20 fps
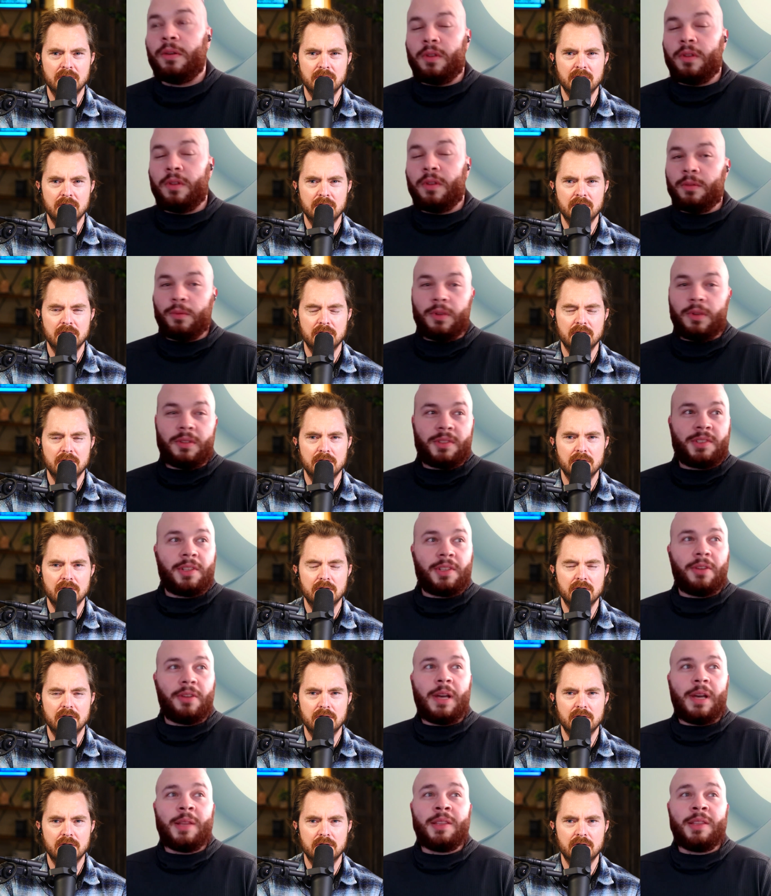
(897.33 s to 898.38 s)
Speaker 1: Well, so
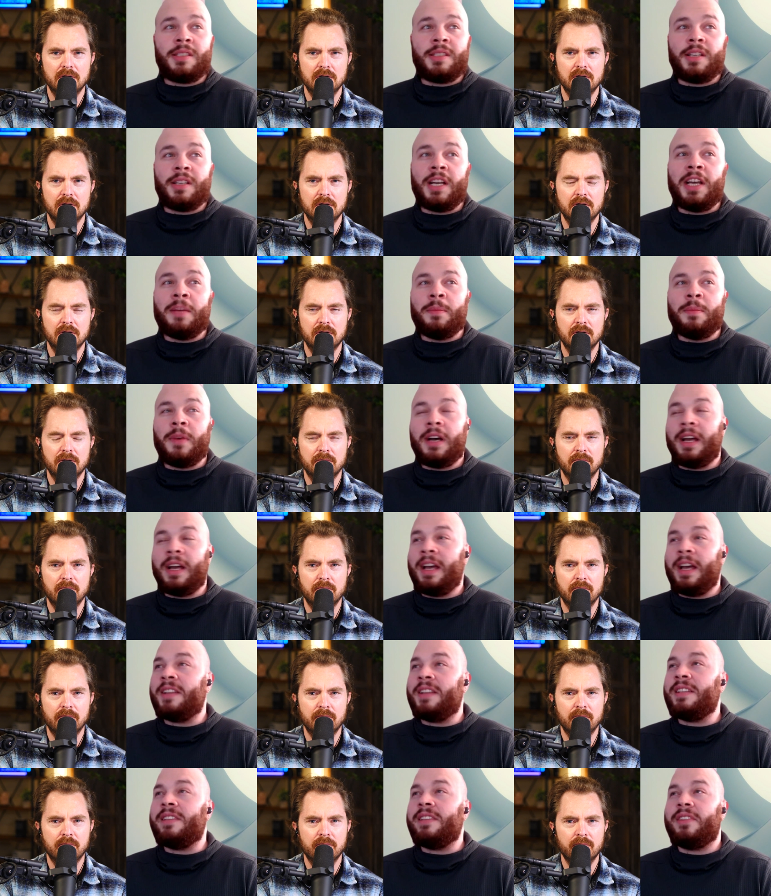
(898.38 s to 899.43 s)
at the time, I
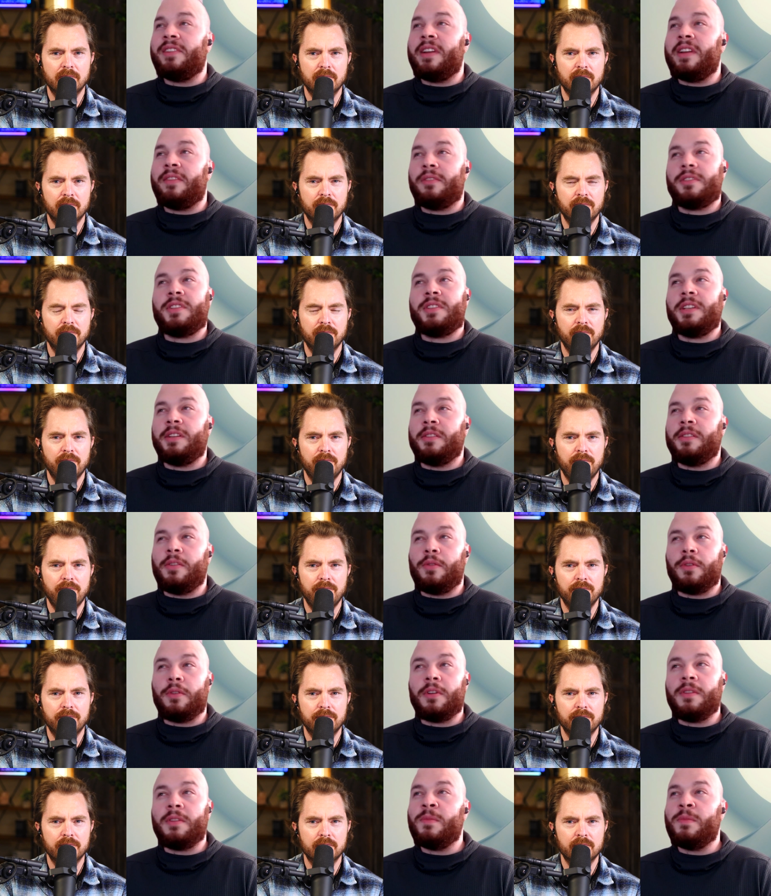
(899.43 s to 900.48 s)
hadn't even ever seen
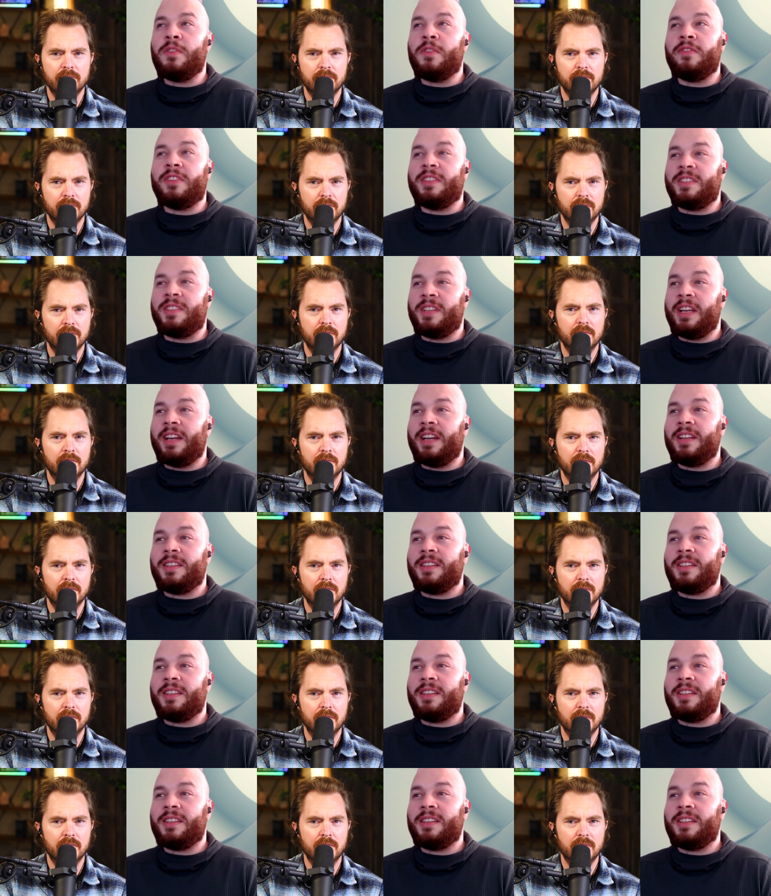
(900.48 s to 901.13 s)
horror movies yet.